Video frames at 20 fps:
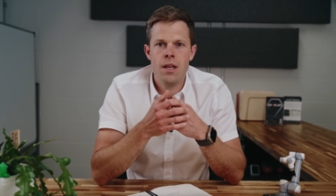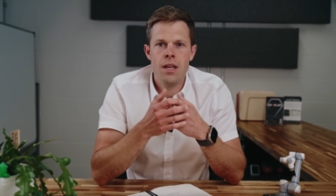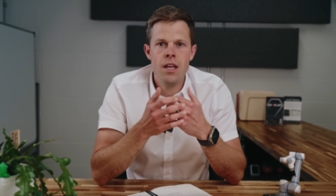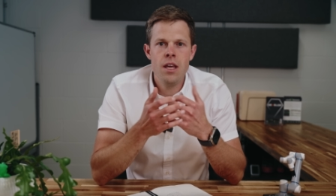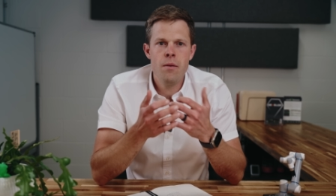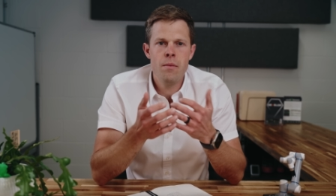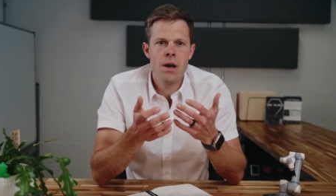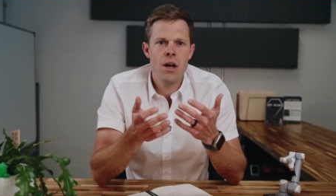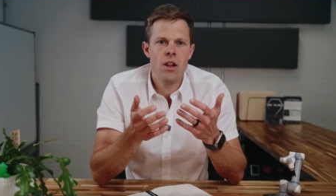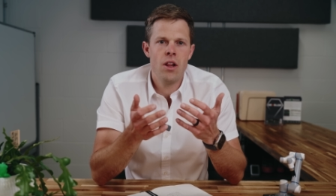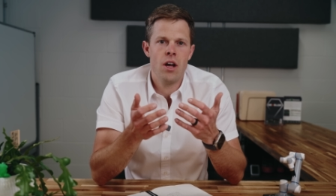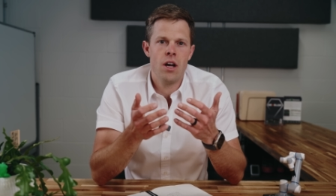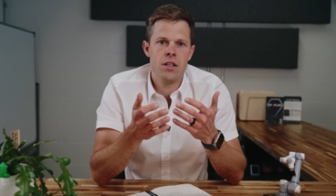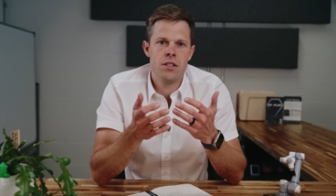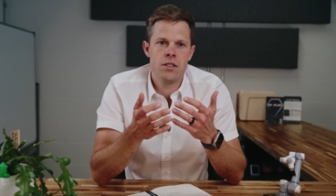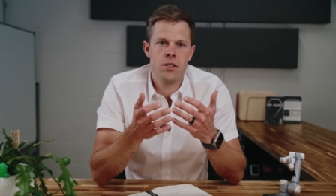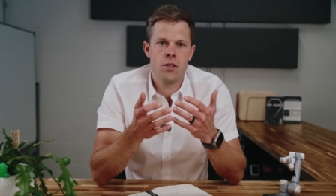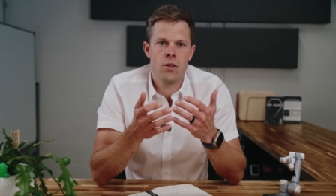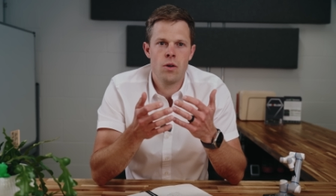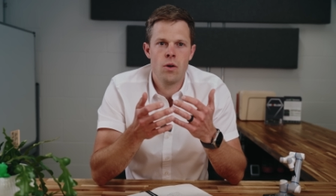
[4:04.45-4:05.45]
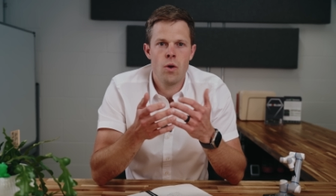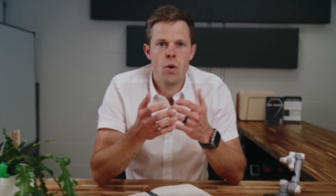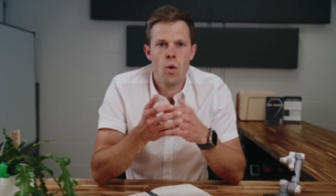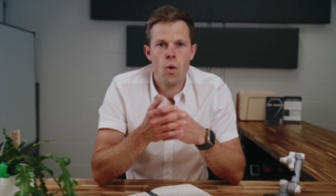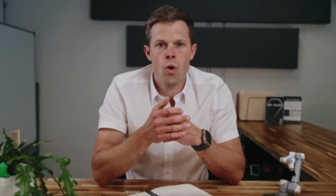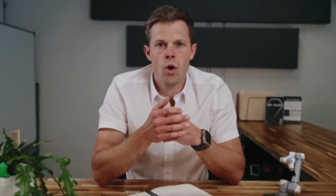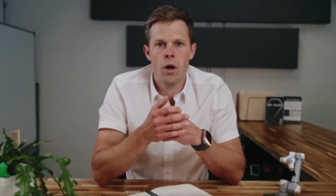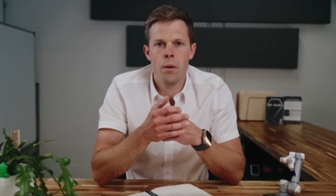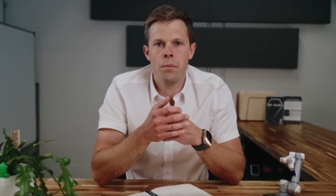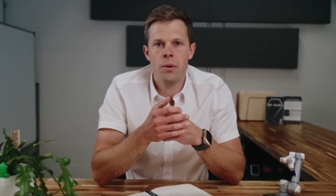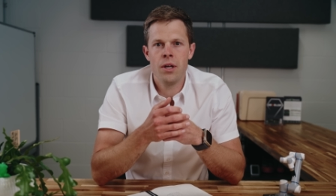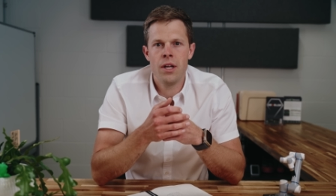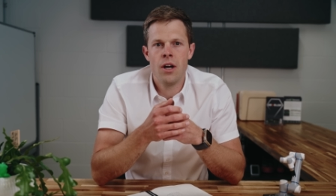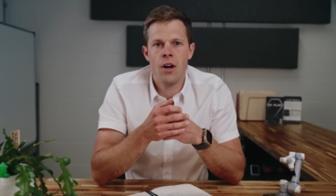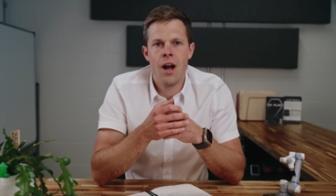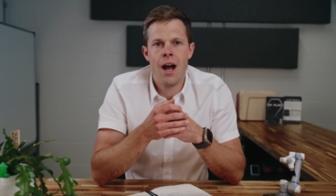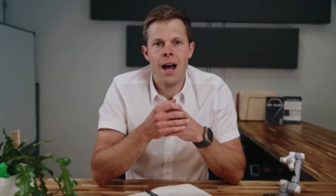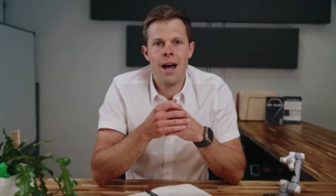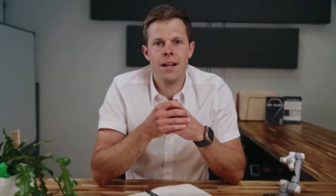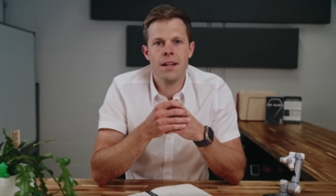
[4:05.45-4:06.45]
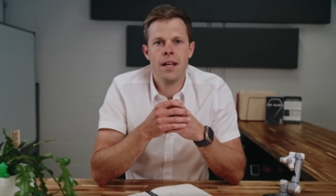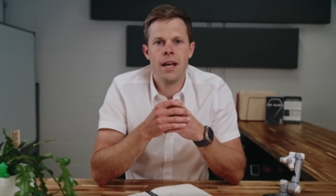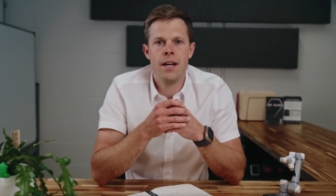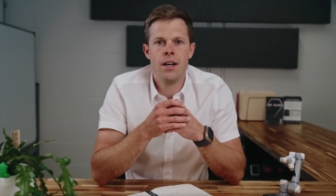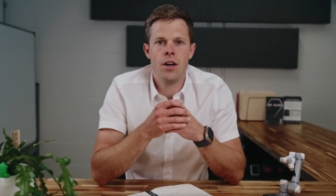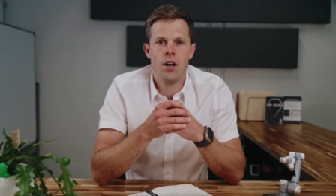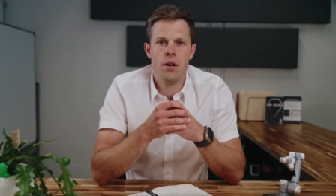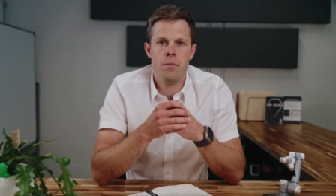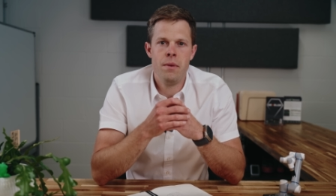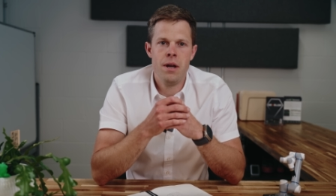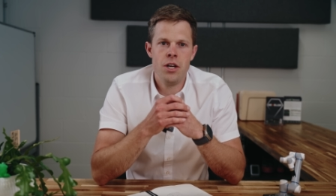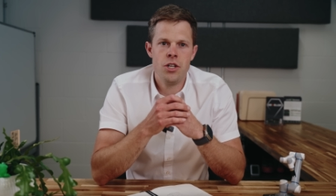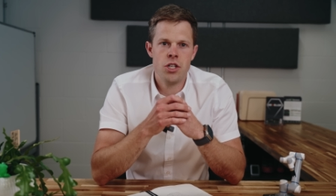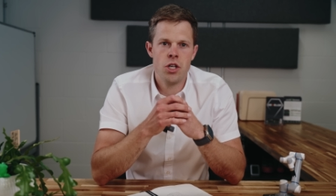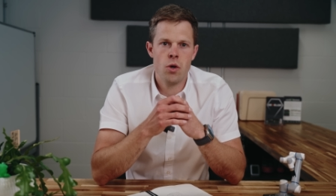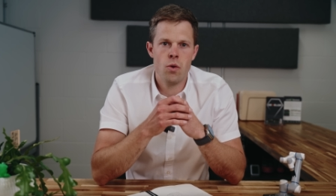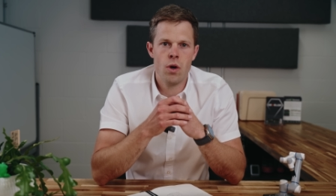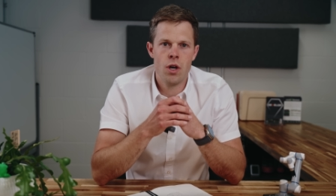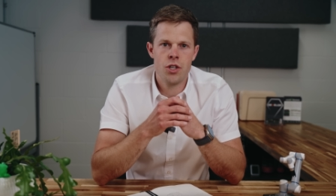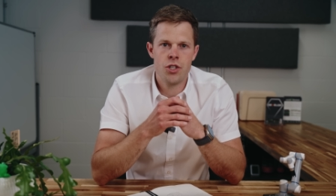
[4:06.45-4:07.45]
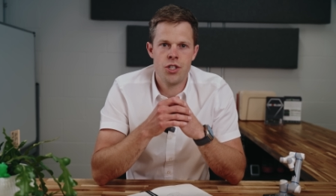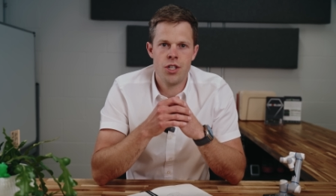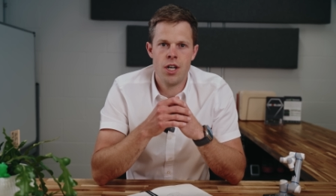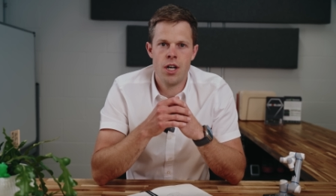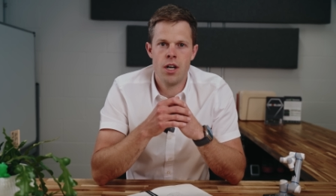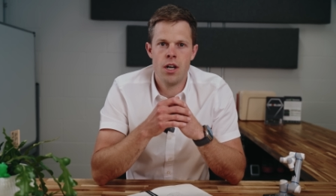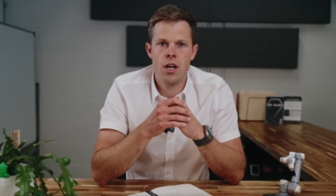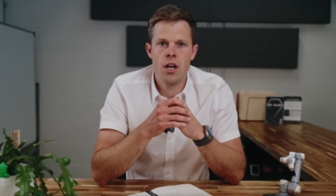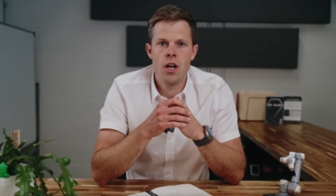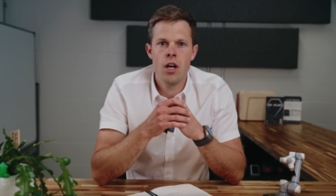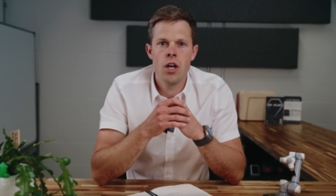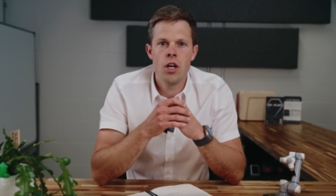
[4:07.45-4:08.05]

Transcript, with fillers: Email us or complete our online automation questionnaire